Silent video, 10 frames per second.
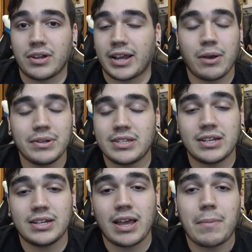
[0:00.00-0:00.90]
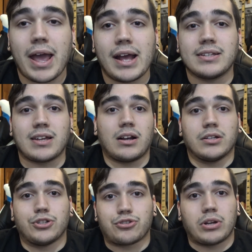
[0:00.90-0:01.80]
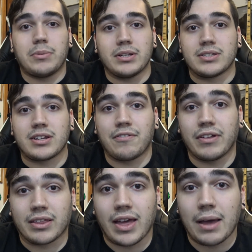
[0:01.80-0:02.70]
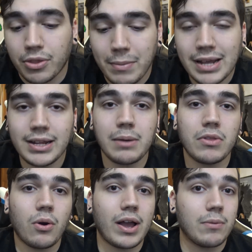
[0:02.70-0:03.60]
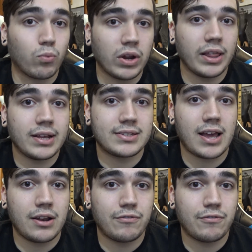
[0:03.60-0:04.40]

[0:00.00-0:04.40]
I can't wait to get my hands on it and stream it and stuff like that. The main game, though, I am really excited